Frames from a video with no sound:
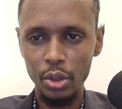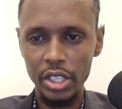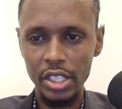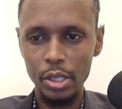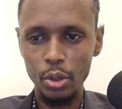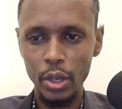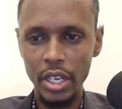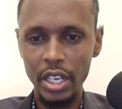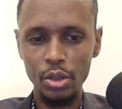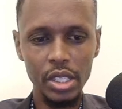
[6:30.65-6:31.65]
This is
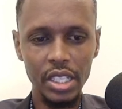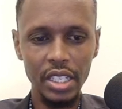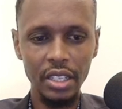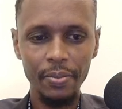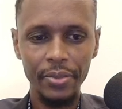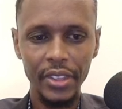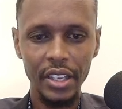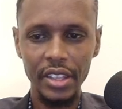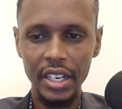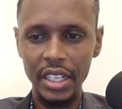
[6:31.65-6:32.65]
where you see
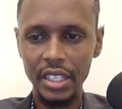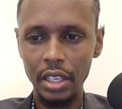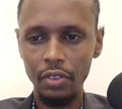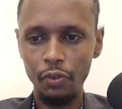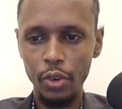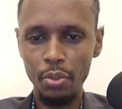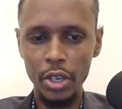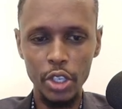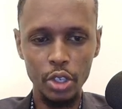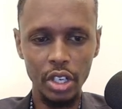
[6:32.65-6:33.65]
that
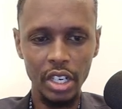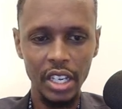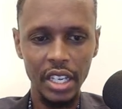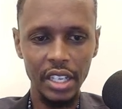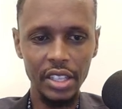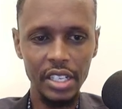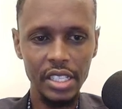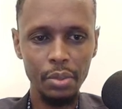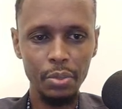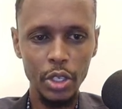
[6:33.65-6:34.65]
information. And then
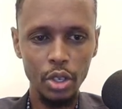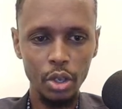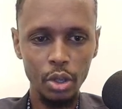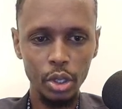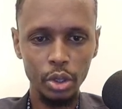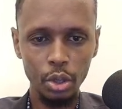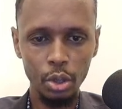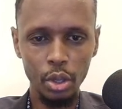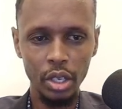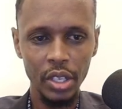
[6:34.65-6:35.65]
submission control.